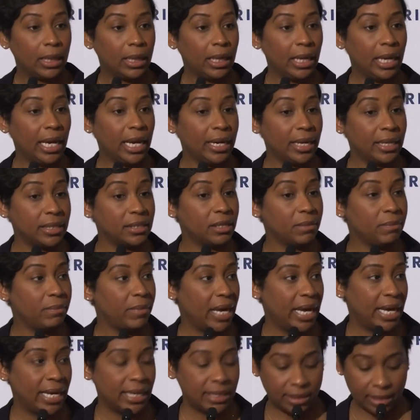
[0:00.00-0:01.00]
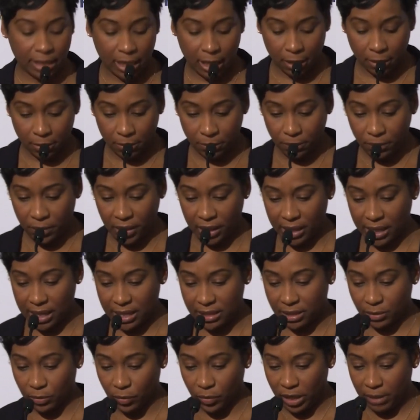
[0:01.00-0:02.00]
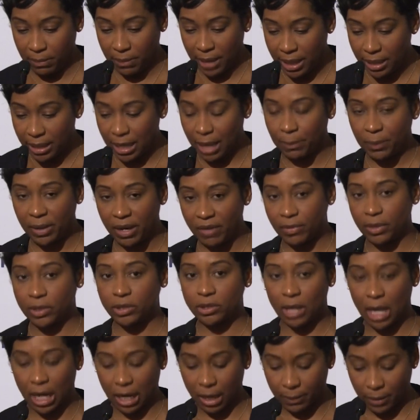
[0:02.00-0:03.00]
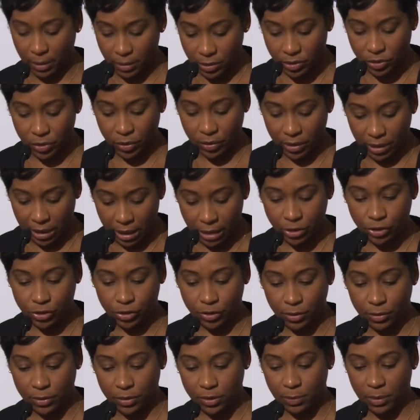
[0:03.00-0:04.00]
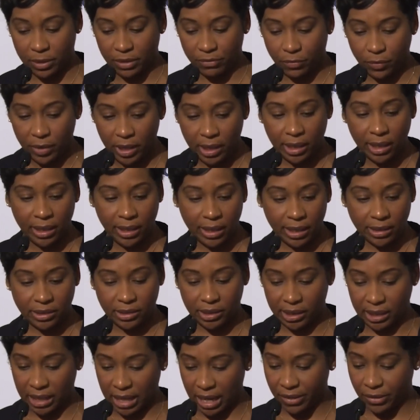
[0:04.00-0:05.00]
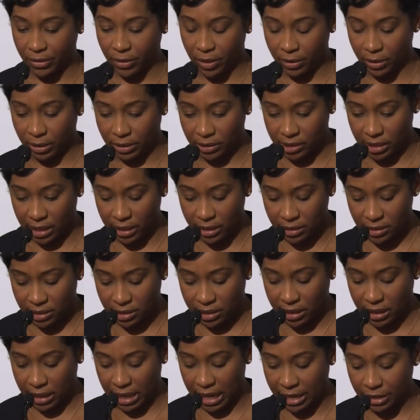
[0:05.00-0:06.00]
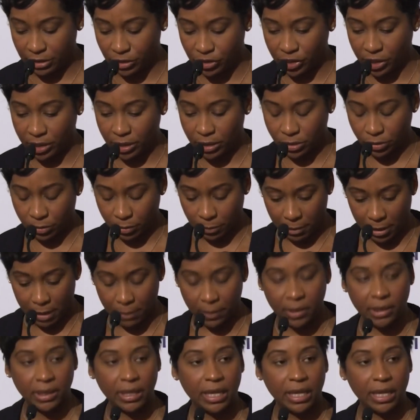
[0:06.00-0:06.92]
It is amazing because we may not be able to talk about certain issues, but if we can get together, and the Tennessee AG, who's a Republican